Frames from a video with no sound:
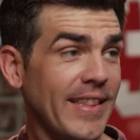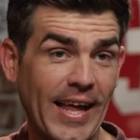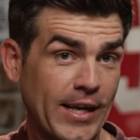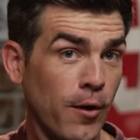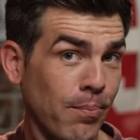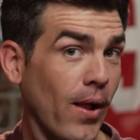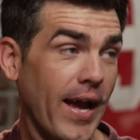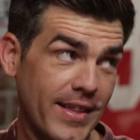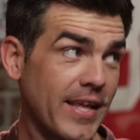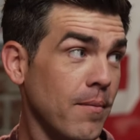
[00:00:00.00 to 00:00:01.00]
that could
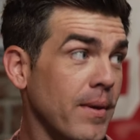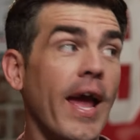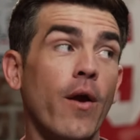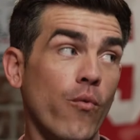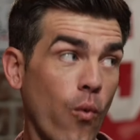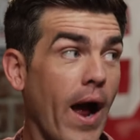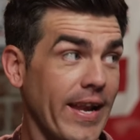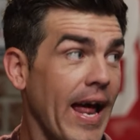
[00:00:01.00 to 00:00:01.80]
play in the NBA right